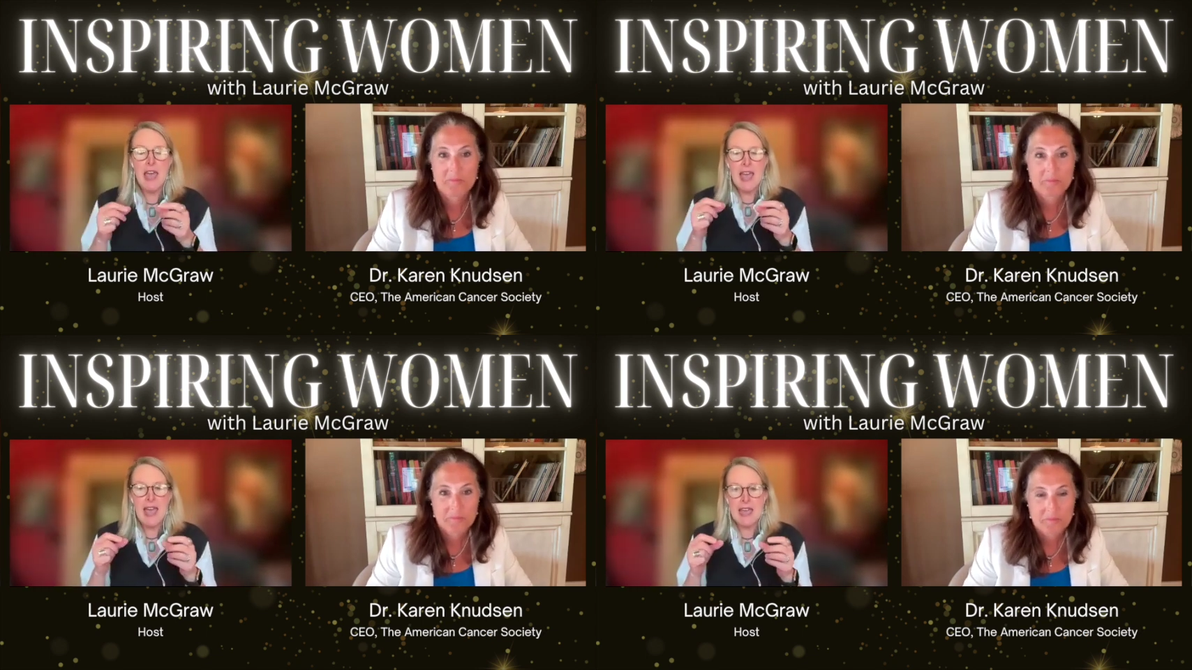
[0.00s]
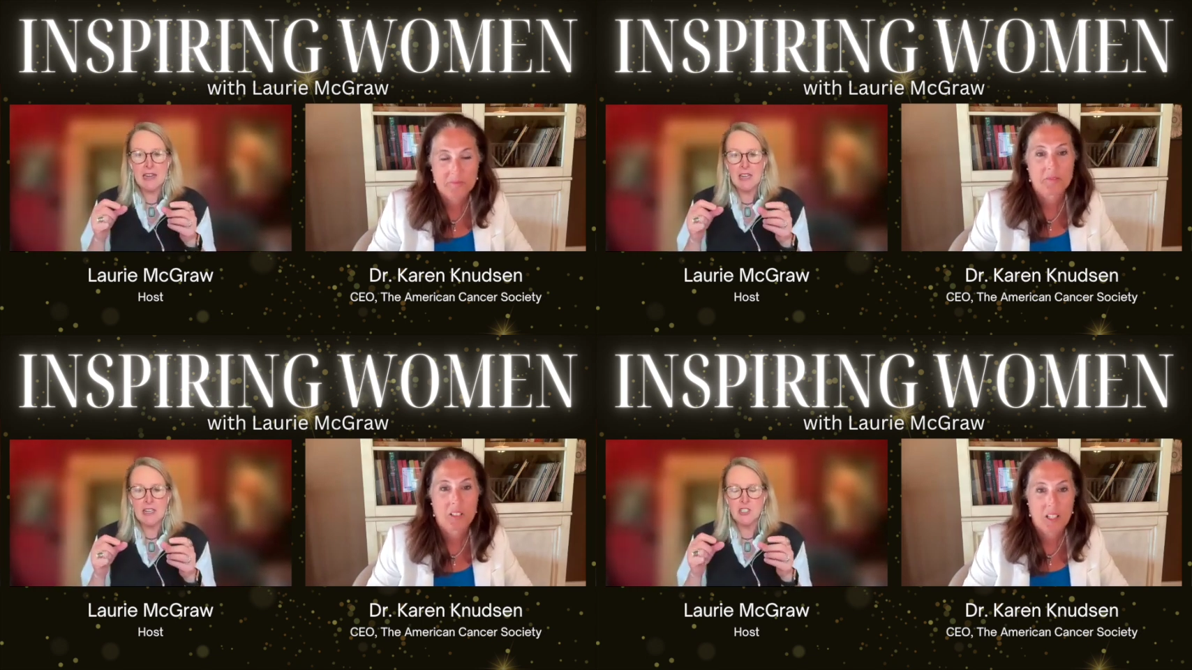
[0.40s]
Speaker 1: And
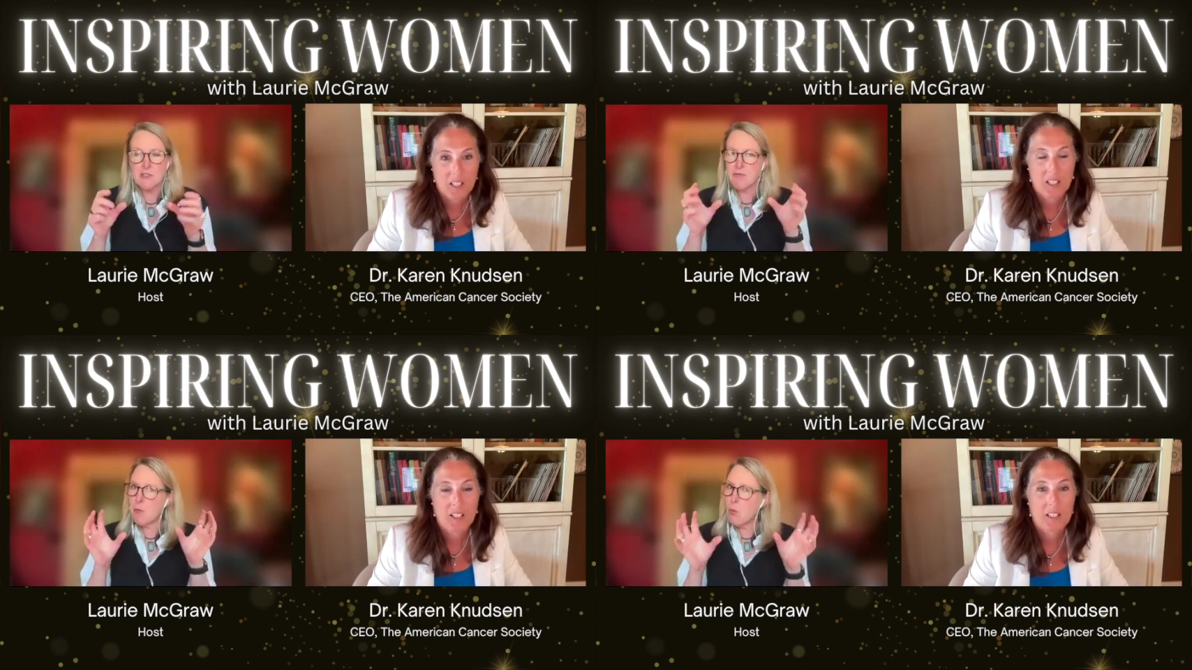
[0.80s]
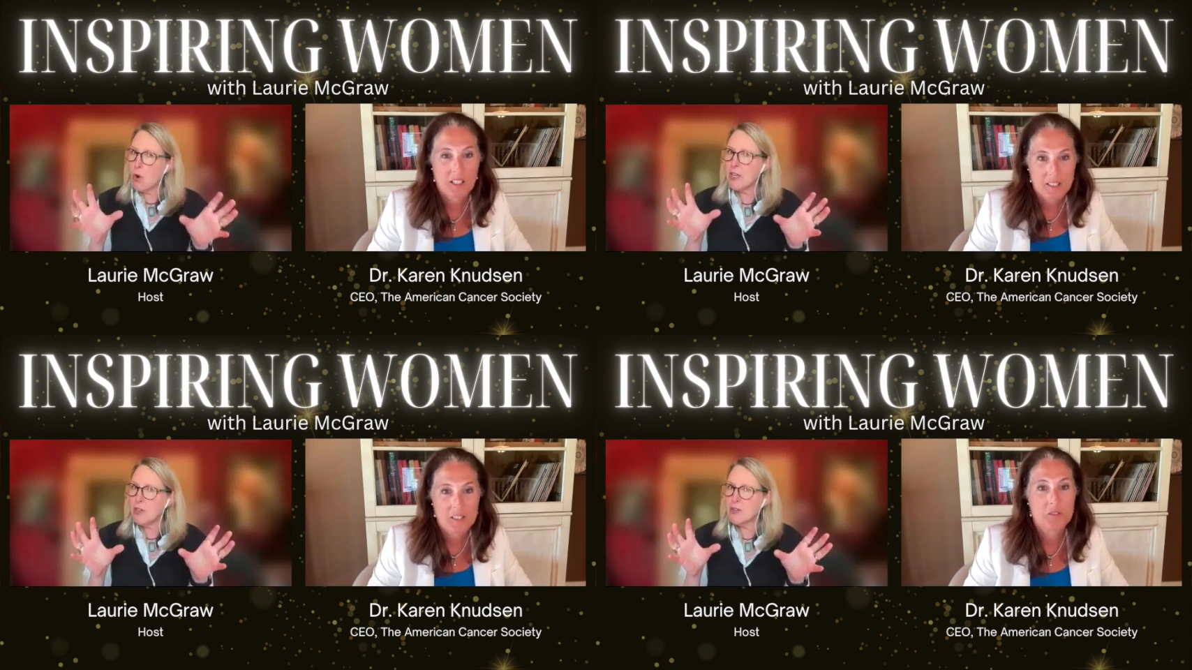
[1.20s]
just from what
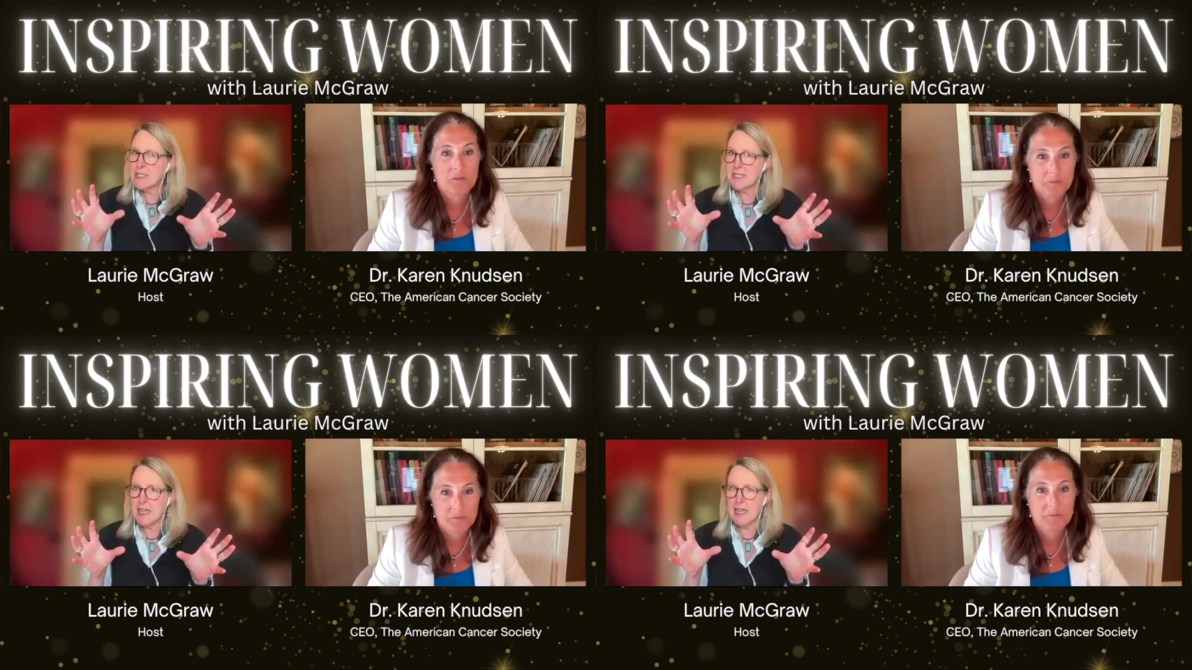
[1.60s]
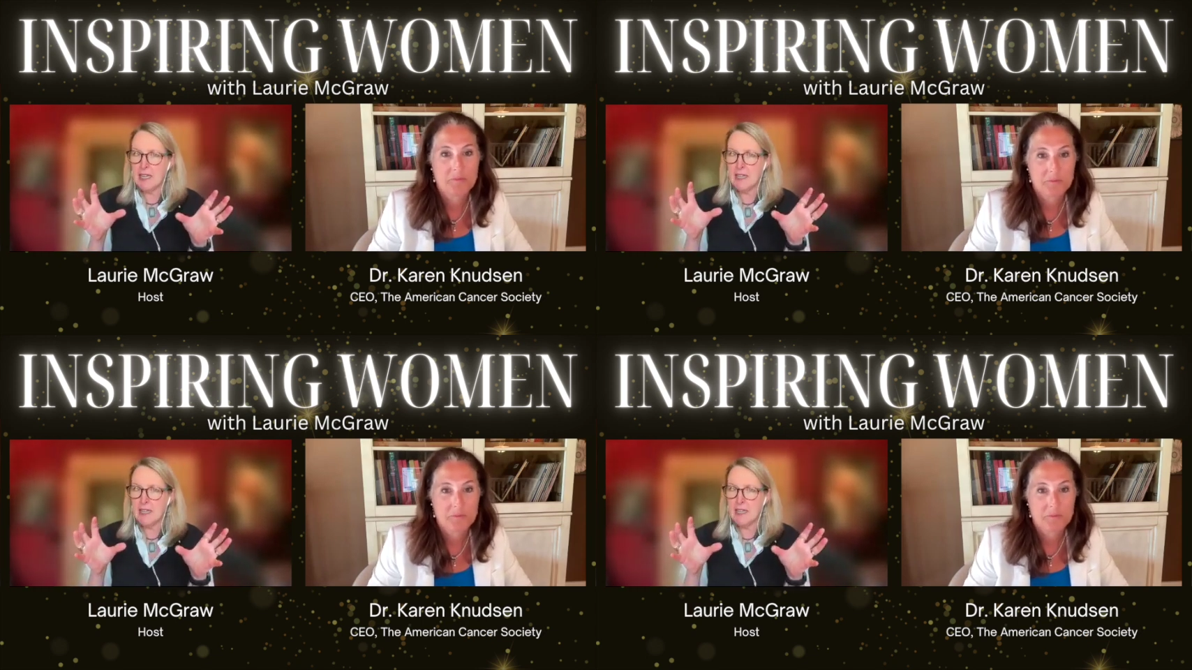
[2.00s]
you're saying,